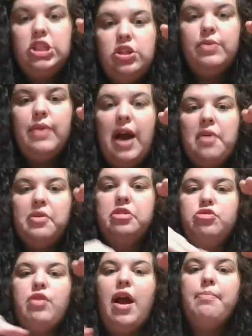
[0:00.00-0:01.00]
2 hour,
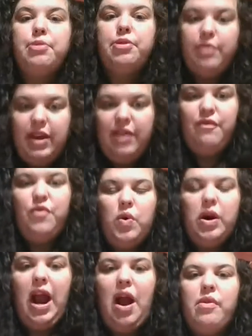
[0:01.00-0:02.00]
drop 3,
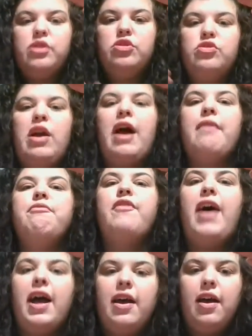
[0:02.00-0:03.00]
4 hour, drop
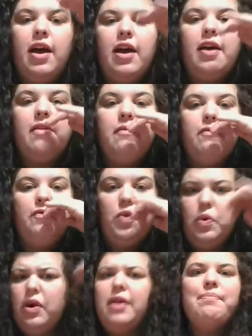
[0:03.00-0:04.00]

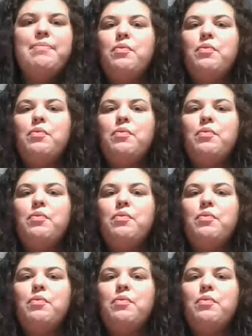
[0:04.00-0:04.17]
4.